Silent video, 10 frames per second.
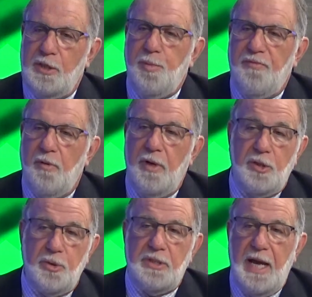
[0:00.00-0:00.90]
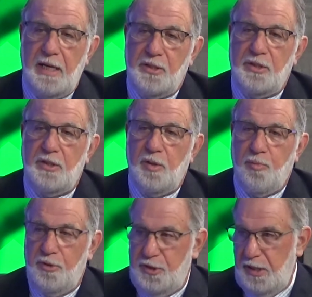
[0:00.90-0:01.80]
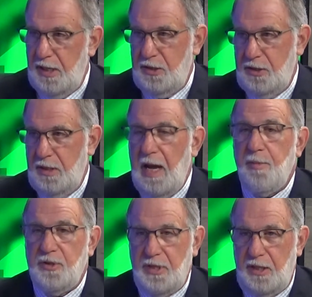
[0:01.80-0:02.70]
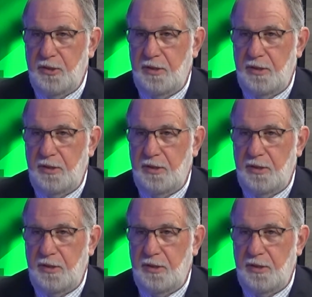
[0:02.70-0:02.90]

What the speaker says: before interest, taxes, and depreciation and amortization.